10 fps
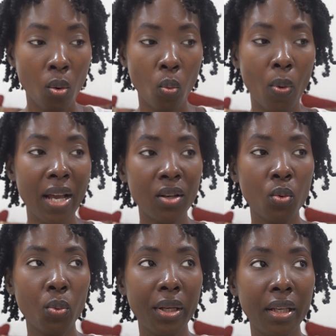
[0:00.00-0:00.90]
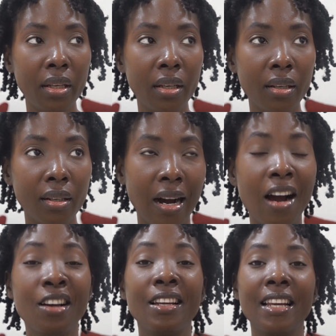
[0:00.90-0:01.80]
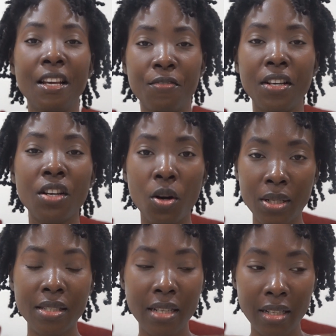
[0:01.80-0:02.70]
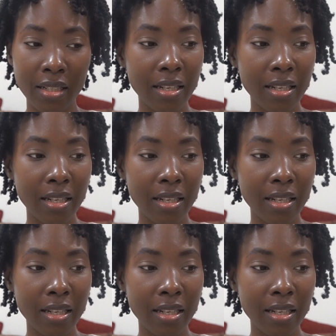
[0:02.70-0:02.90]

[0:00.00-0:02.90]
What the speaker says: when we are living our daily